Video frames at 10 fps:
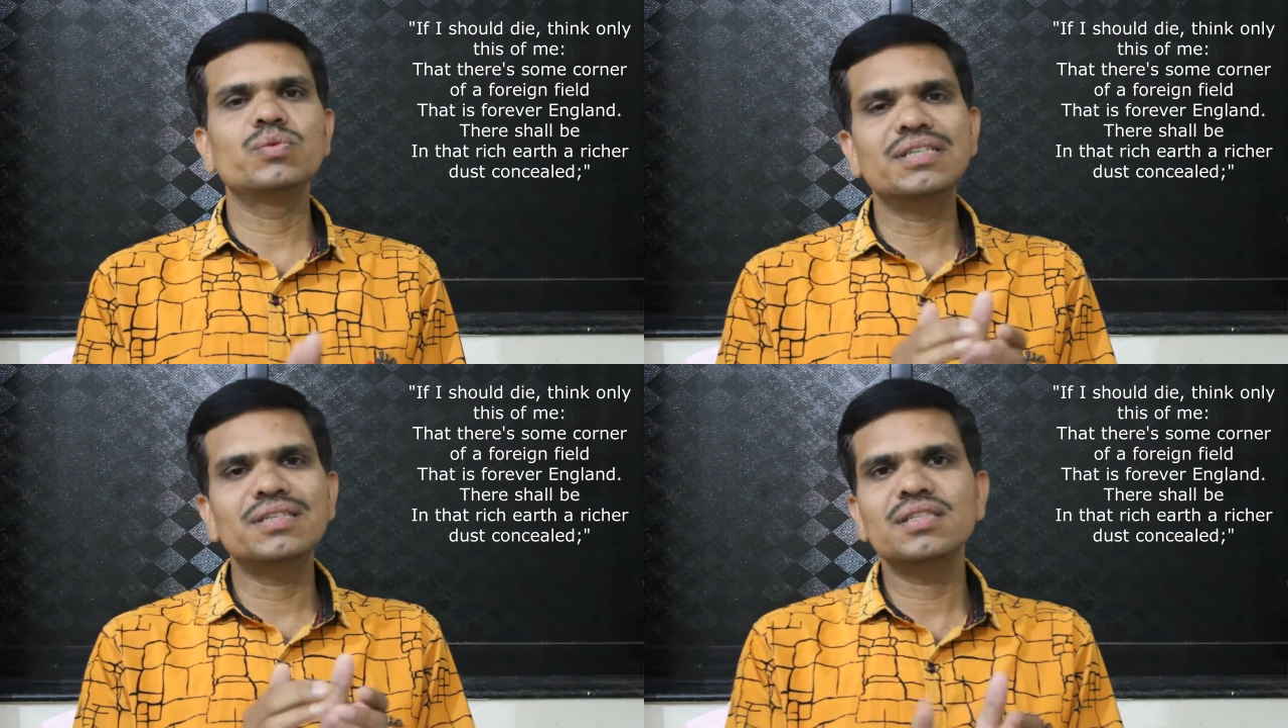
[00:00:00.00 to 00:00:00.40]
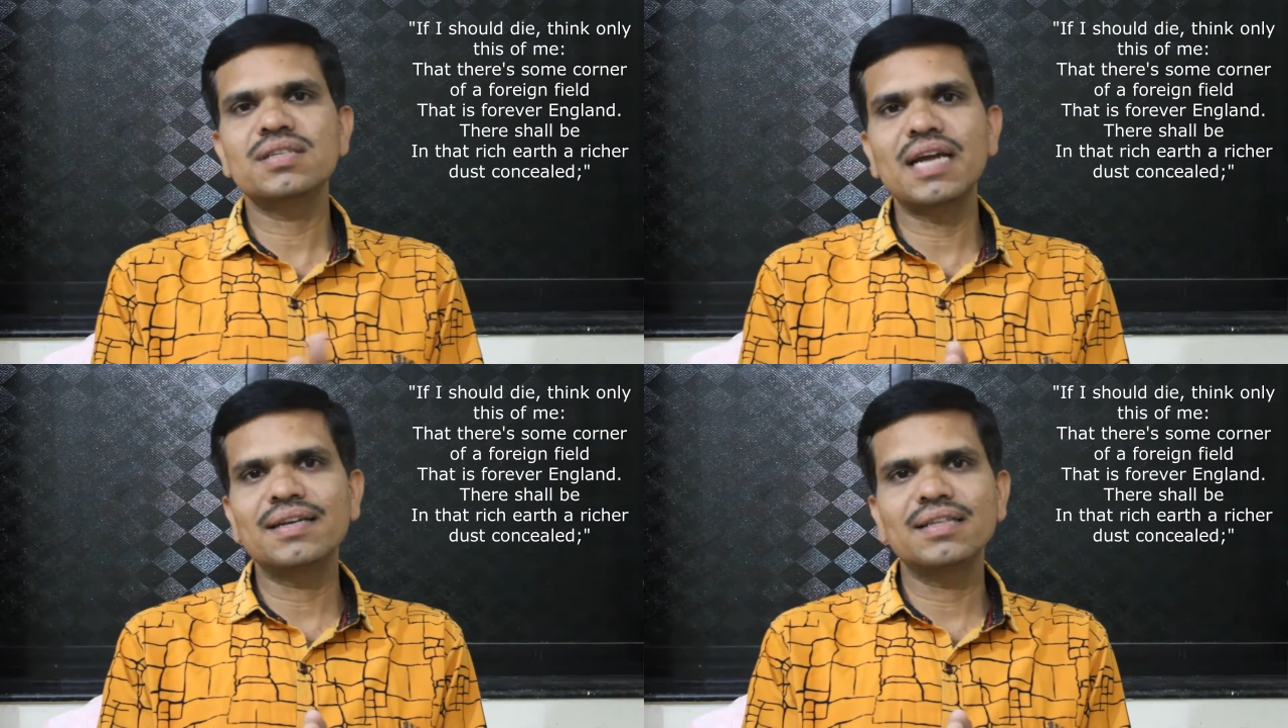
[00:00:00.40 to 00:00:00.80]
we
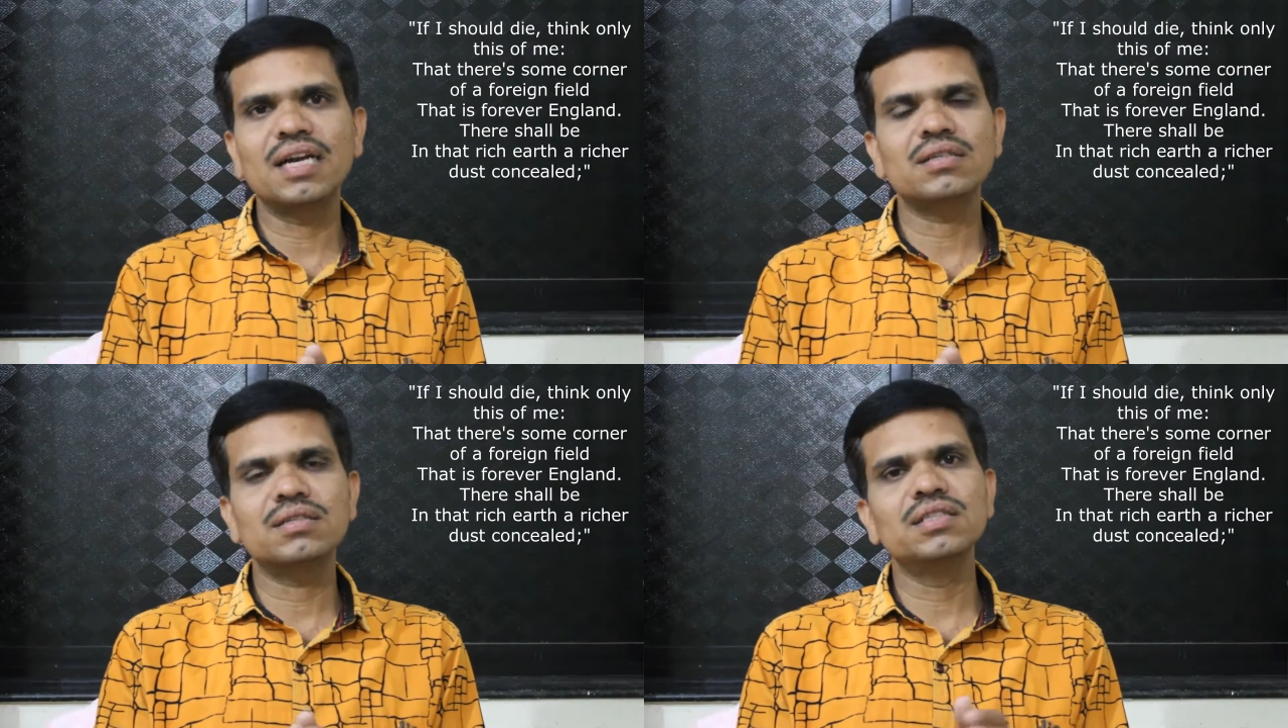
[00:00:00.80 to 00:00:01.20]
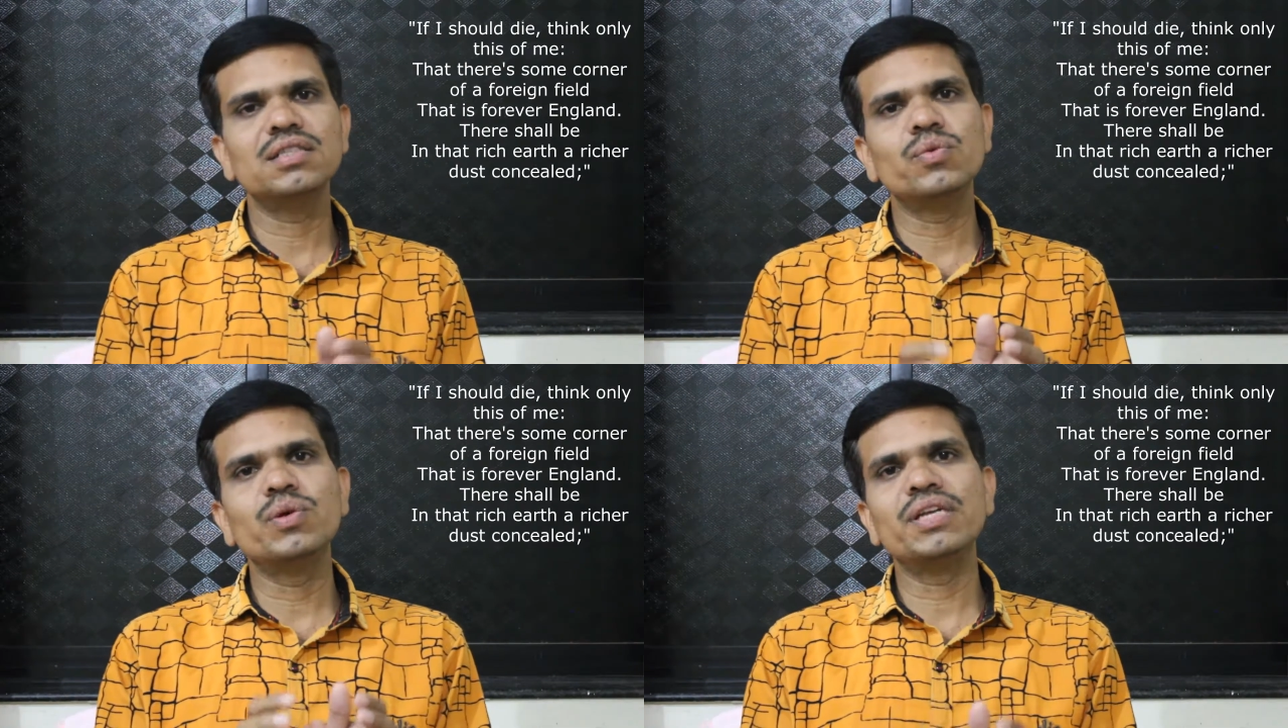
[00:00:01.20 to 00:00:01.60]
understand that
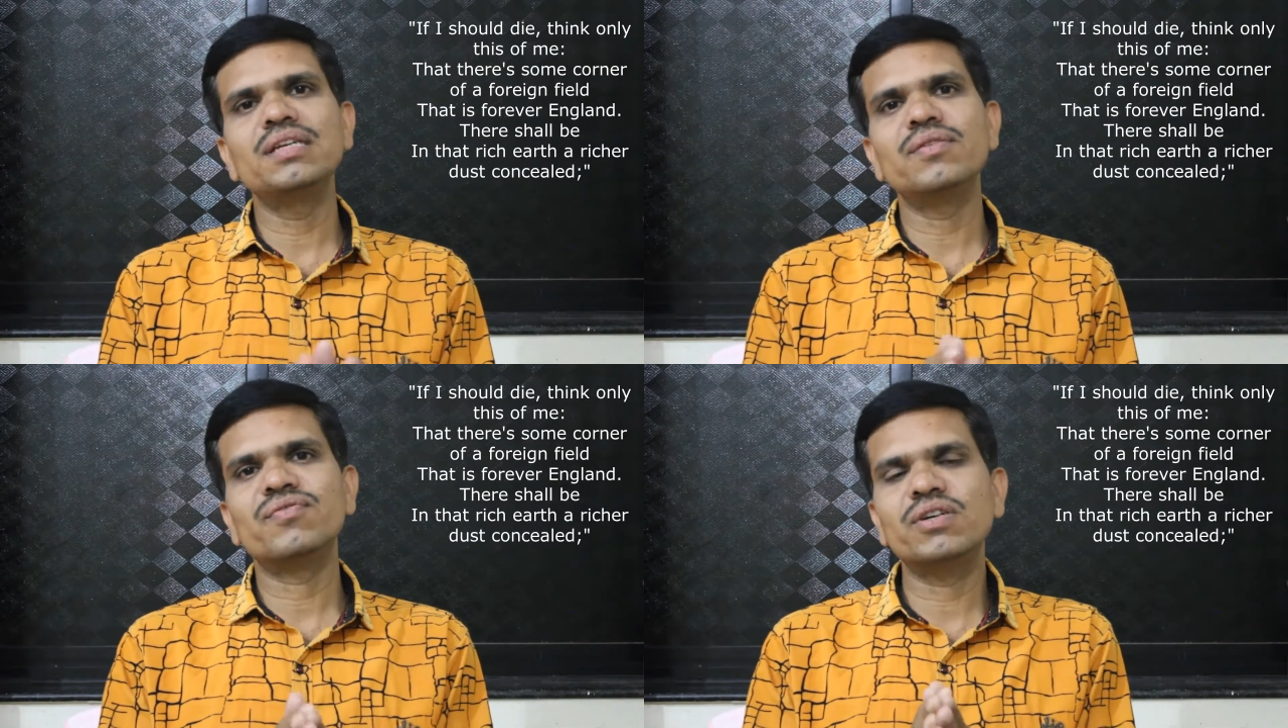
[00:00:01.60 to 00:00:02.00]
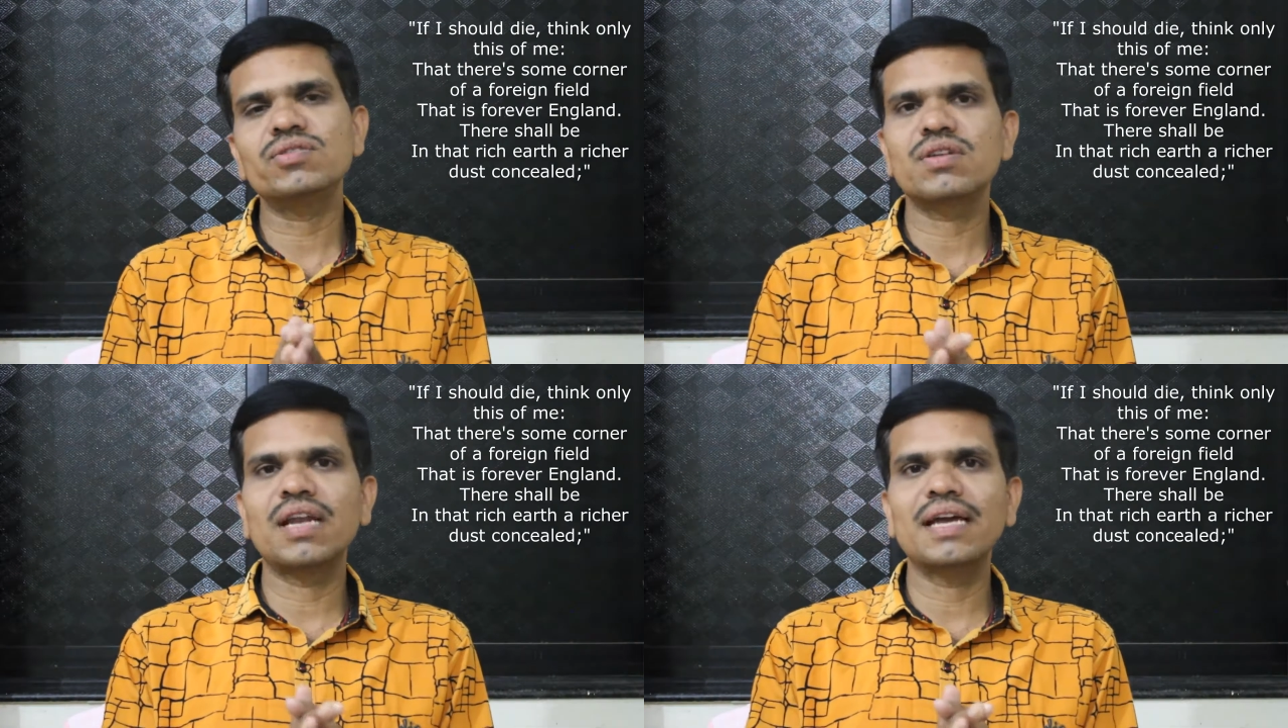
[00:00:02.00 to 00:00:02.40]
the very
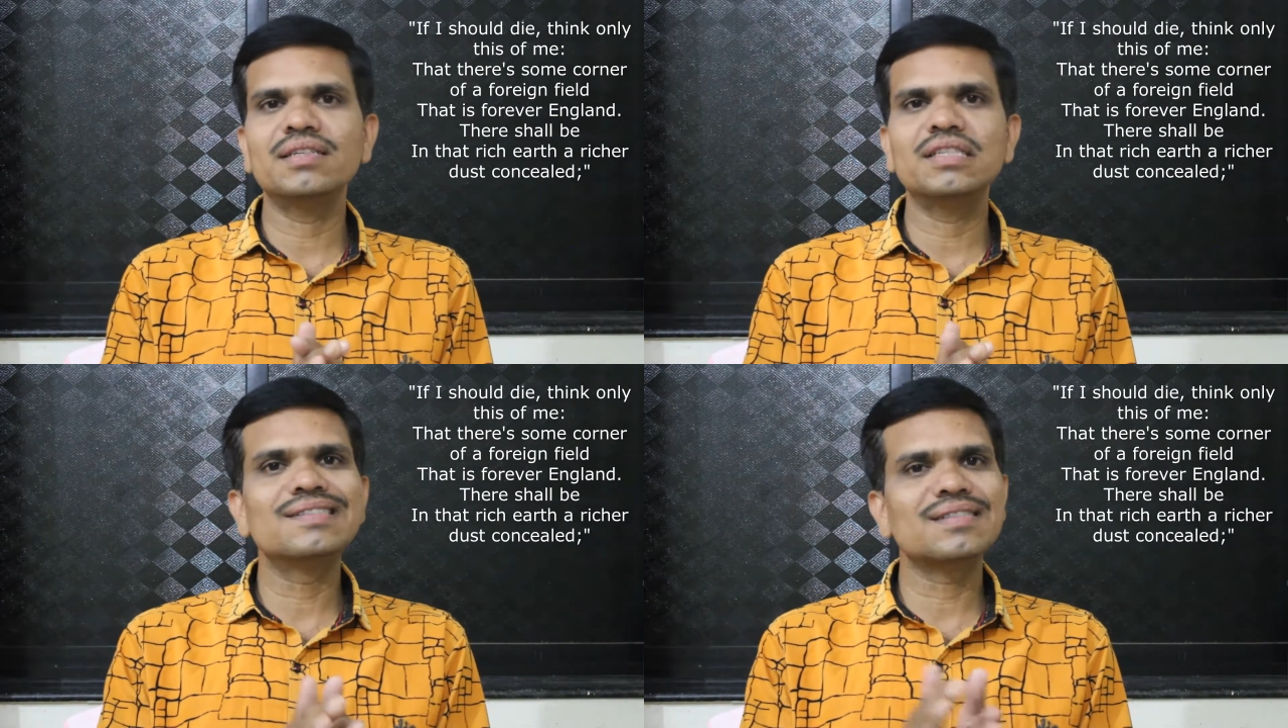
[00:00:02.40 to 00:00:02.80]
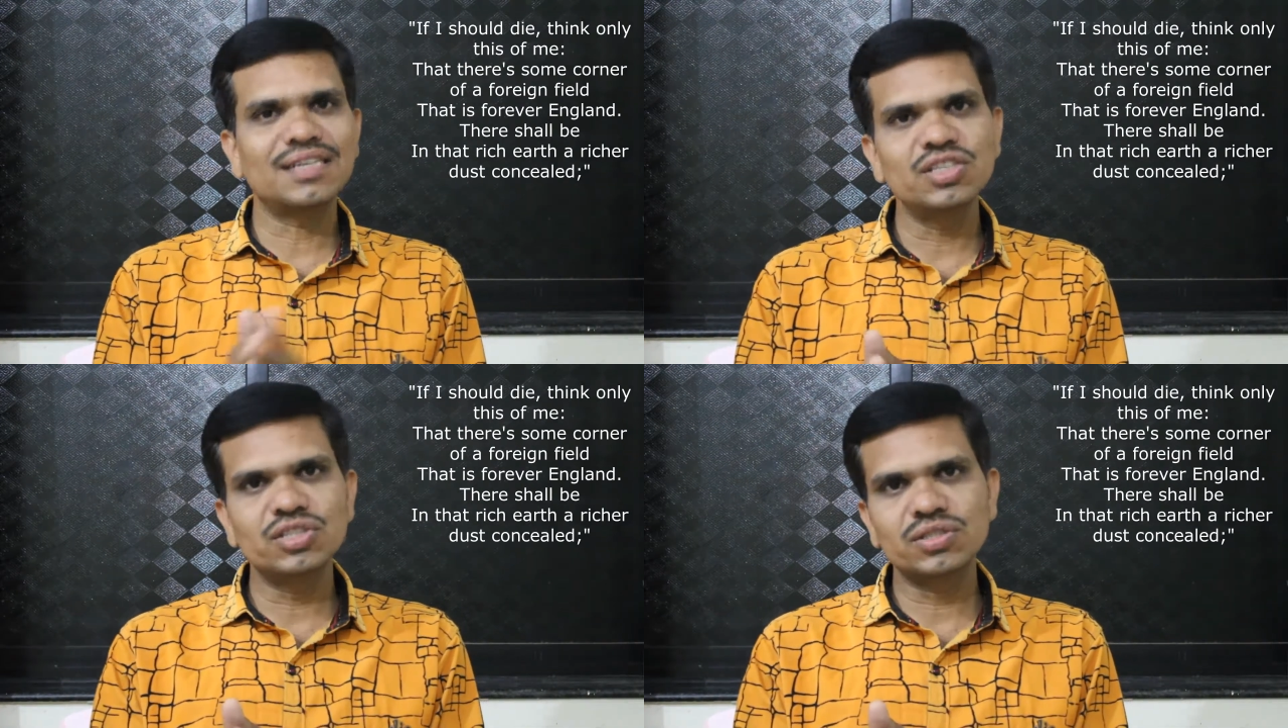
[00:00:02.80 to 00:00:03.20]
first line is
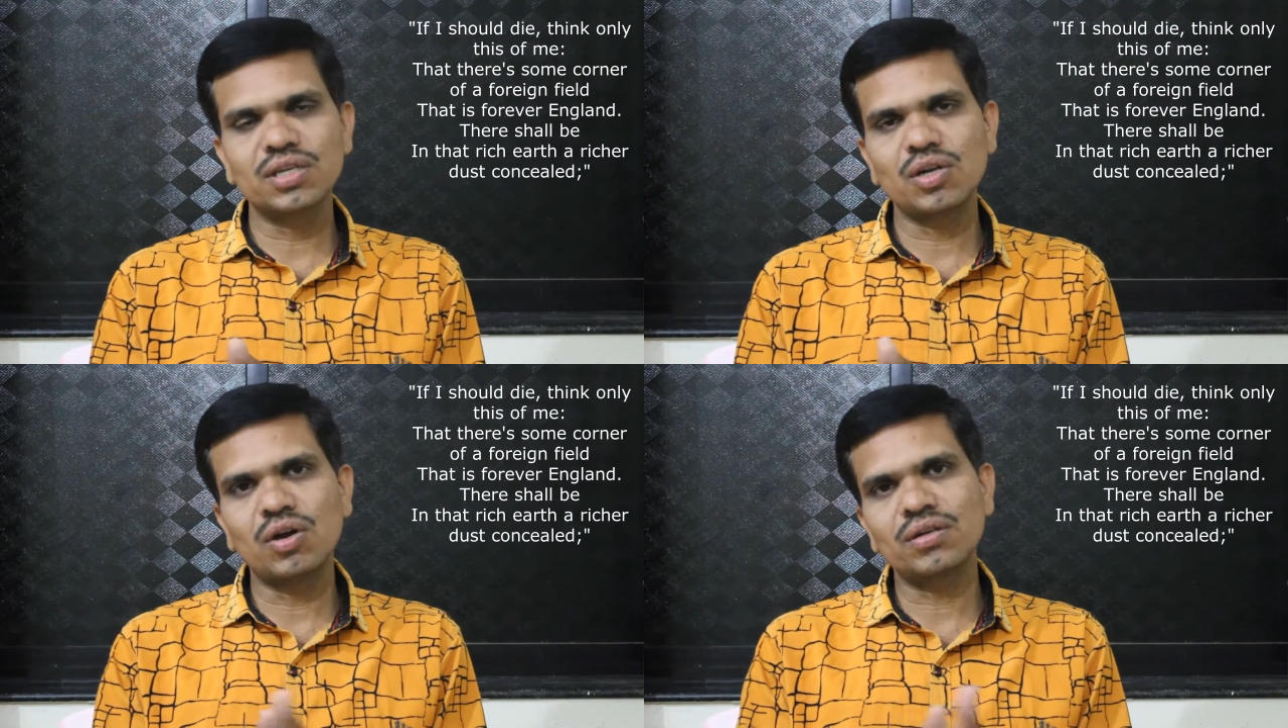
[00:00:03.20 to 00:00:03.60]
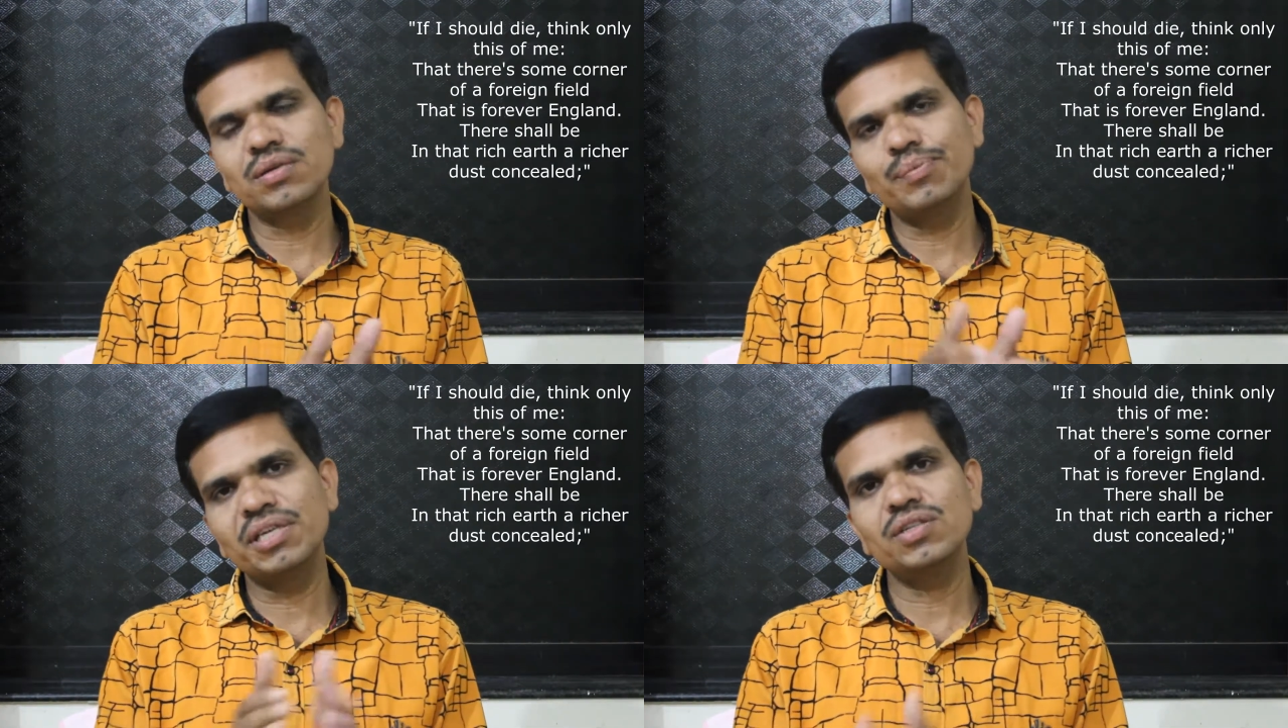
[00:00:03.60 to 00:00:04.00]
conditional, or
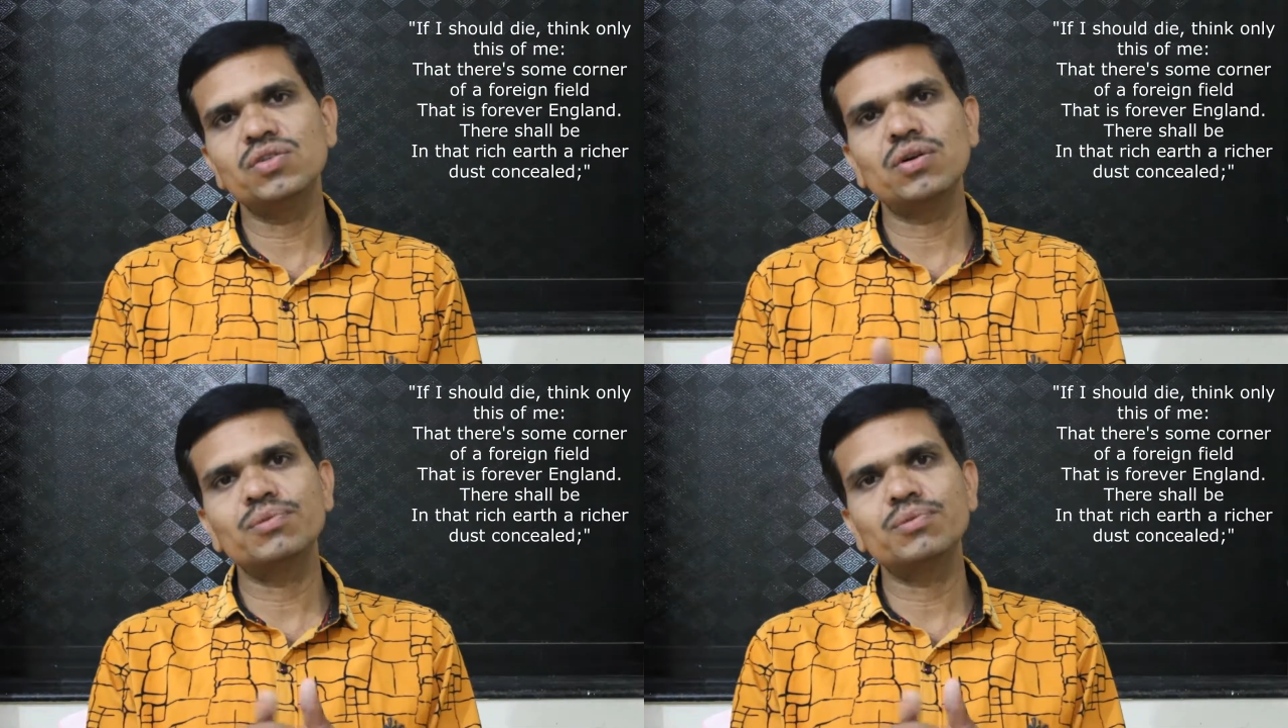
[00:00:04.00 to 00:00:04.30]
the beginning of the